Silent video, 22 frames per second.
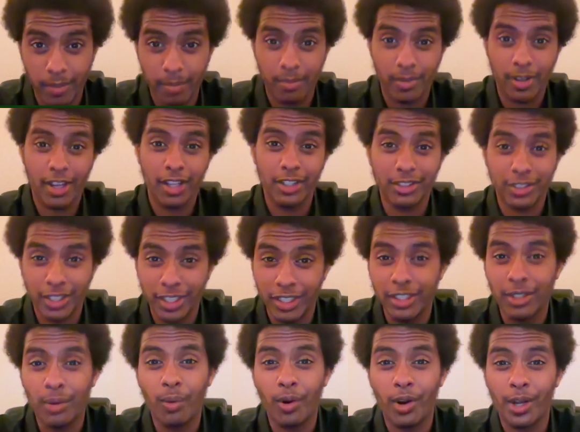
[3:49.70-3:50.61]
country in
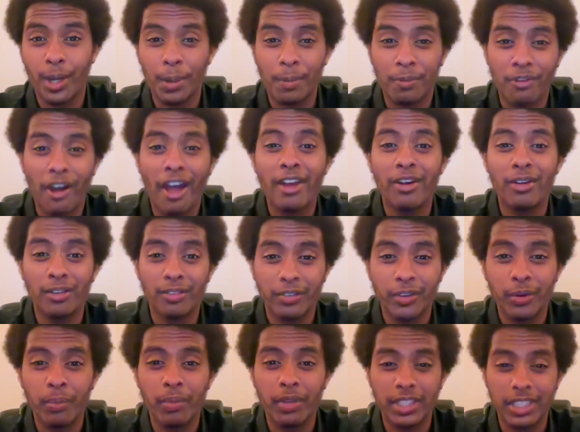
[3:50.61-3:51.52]
the World Cup final a
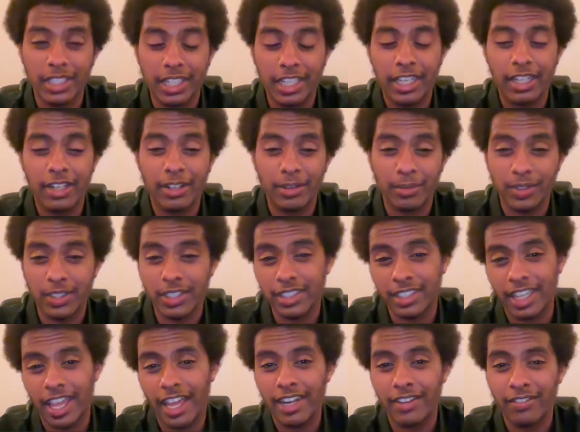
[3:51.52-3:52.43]
few months later, which is
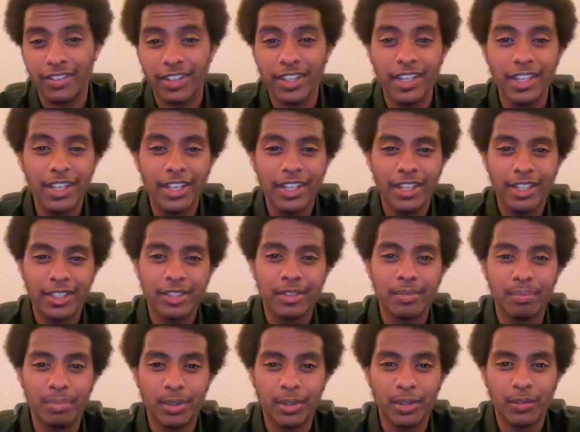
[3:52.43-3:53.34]
kind
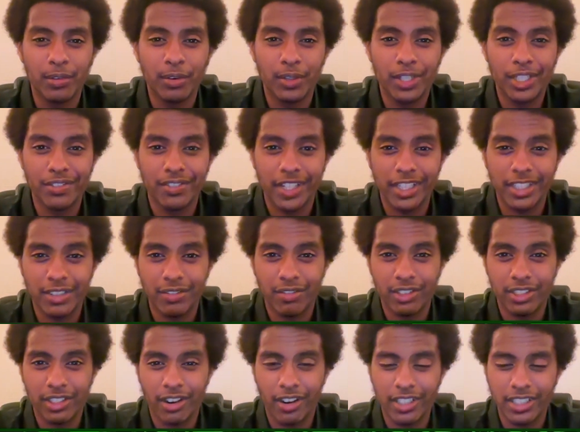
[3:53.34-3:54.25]
of beautiful revenge for
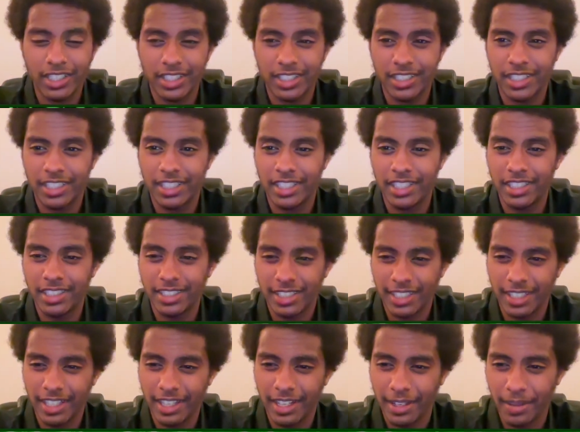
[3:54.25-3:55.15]
the Argentinians.
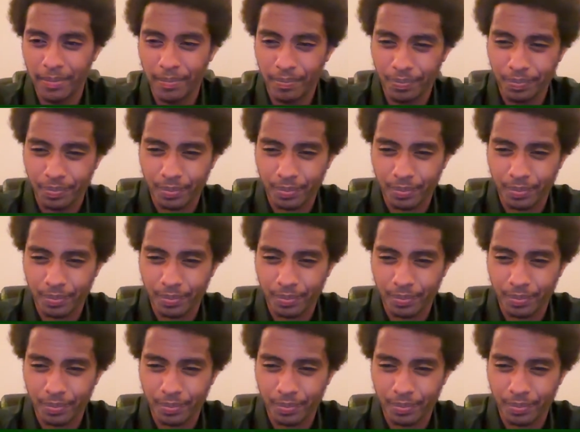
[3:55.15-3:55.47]
Um,